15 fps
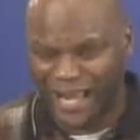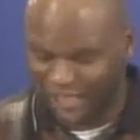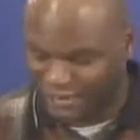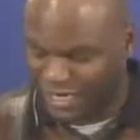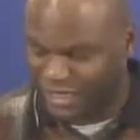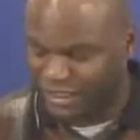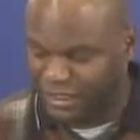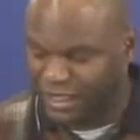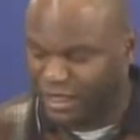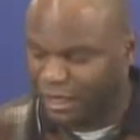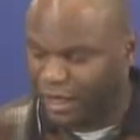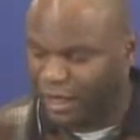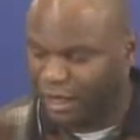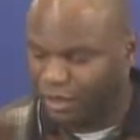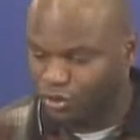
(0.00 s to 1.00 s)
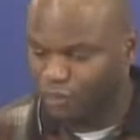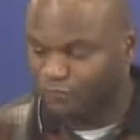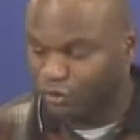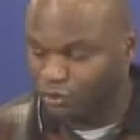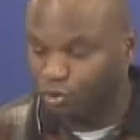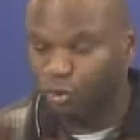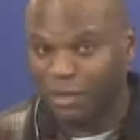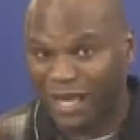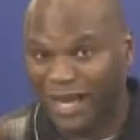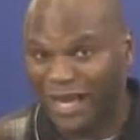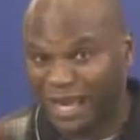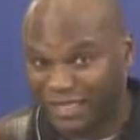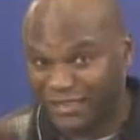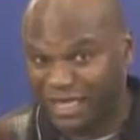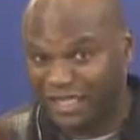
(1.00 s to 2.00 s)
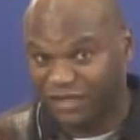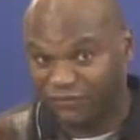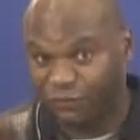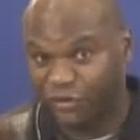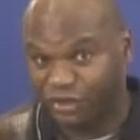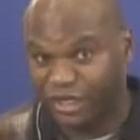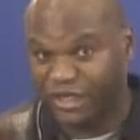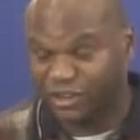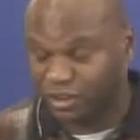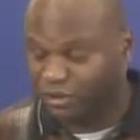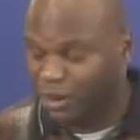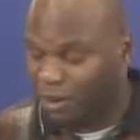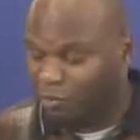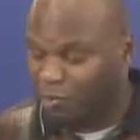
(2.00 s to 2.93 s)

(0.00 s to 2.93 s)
antidifferentiation